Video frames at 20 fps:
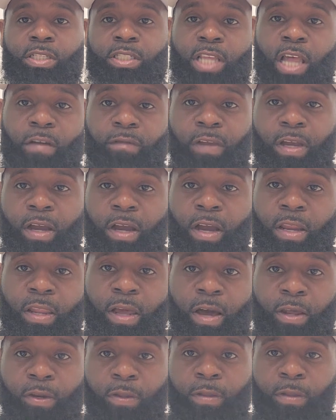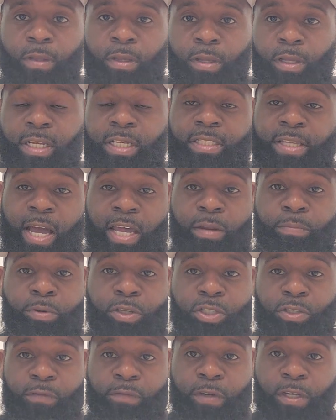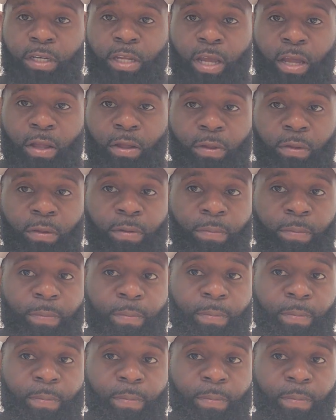South Carolina. It's time to put your foot down.